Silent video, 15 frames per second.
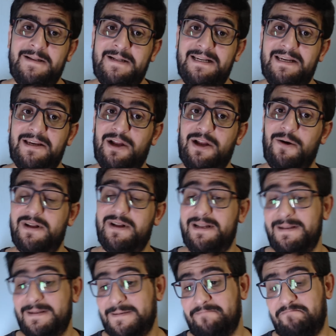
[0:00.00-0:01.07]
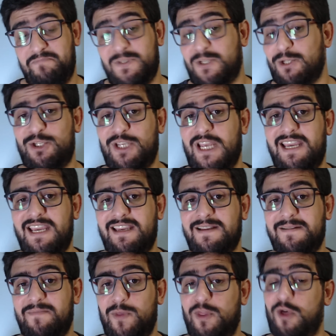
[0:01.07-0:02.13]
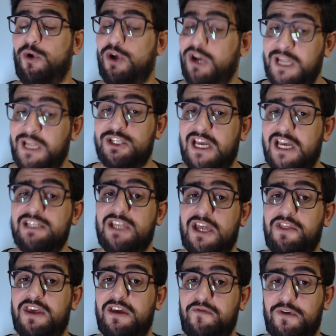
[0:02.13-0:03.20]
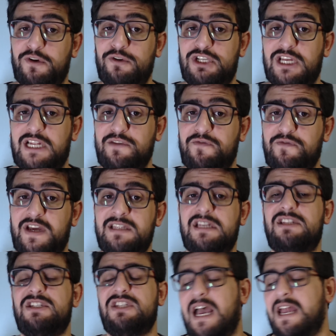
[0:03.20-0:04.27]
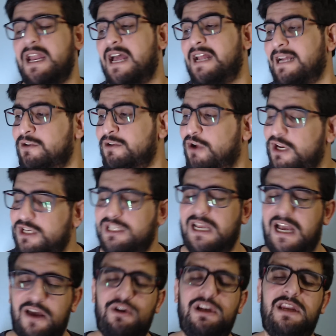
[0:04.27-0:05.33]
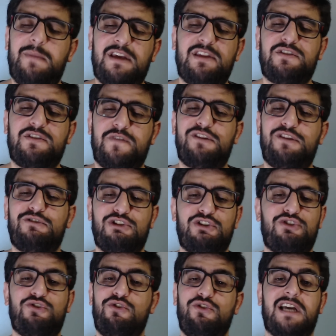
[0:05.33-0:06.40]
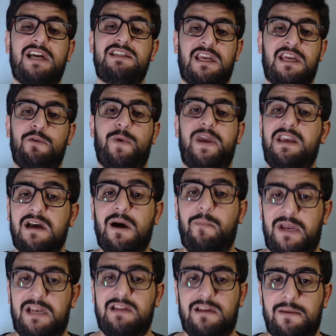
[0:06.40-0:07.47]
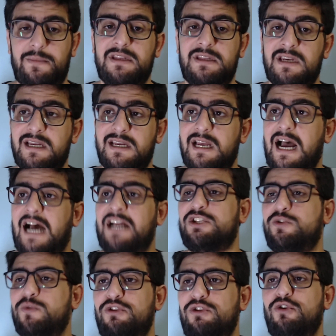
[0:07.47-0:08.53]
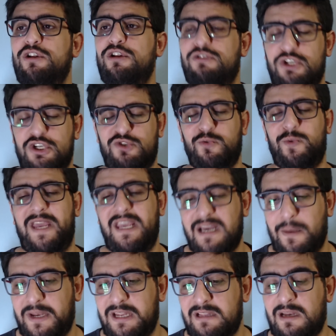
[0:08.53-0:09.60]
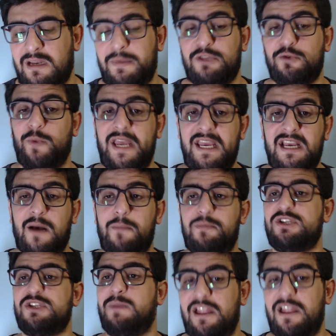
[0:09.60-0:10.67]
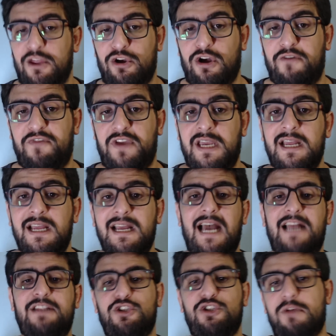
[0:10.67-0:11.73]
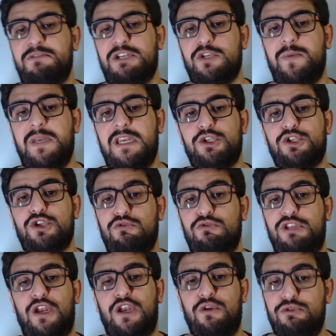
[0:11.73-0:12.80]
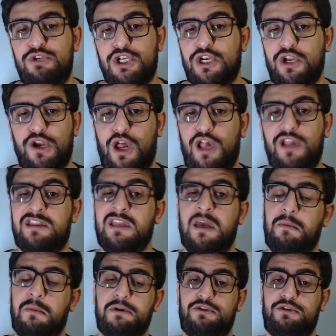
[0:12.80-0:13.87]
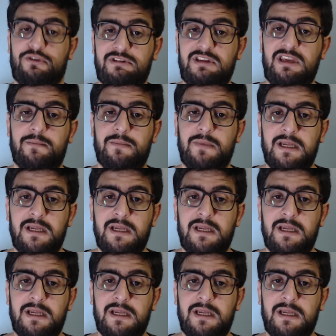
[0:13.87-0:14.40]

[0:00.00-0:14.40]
You know, just saying, the warning signs are there for you Chelsea fans. And honestly, I only make this video just so you guys can wake up a little bit. I just want you all to just wake up a little bit, wake up, smell the coffee, and stop just being so delusional all the time about your team.